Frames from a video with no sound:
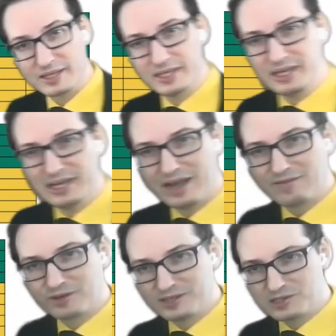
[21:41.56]
Key
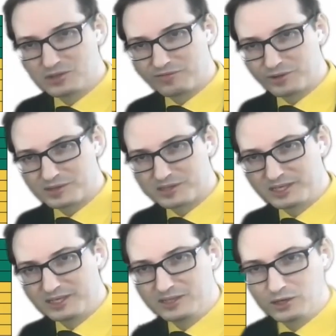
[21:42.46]
11 is the first
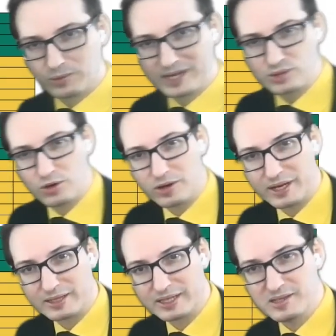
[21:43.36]
key in the orange block,
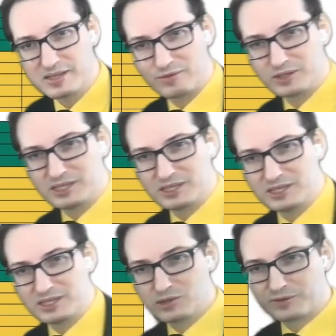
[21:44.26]
and key
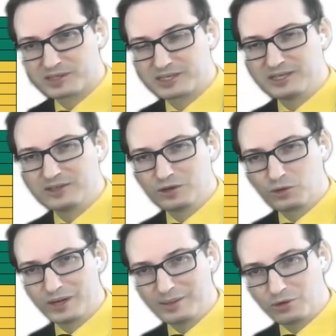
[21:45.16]
17 is the first key in
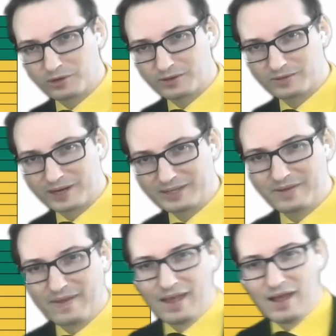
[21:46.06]
the gray block,
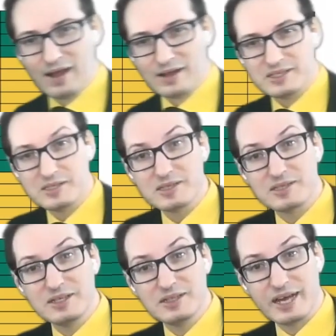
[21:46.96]
right? This
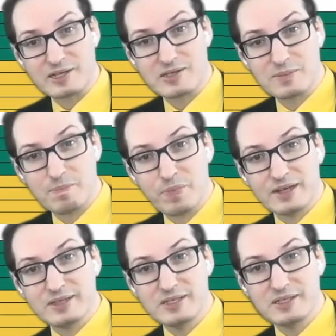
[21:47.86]
is the index.
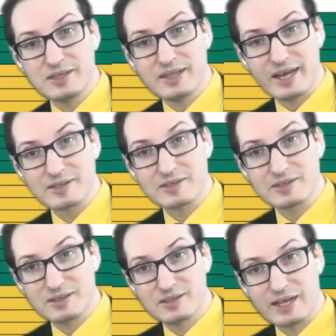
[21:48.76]
This
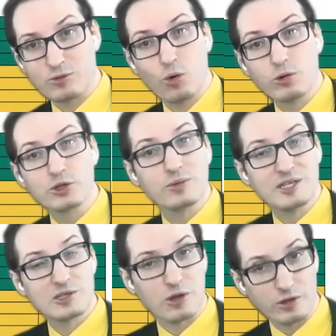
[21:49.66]
index that also
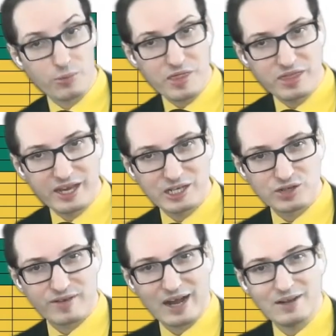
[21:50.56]
is stored with the
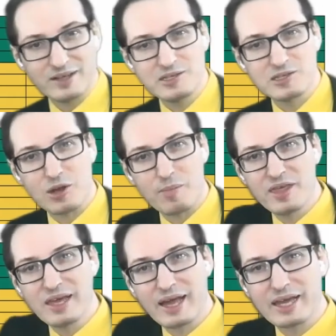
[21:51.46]
H file is
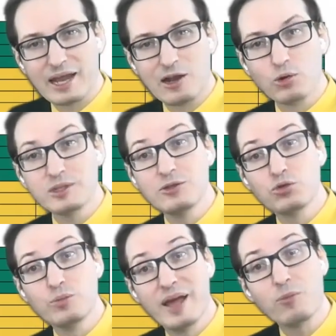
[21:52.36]
something I can load
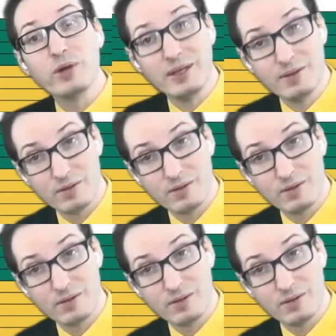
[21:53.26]
into memory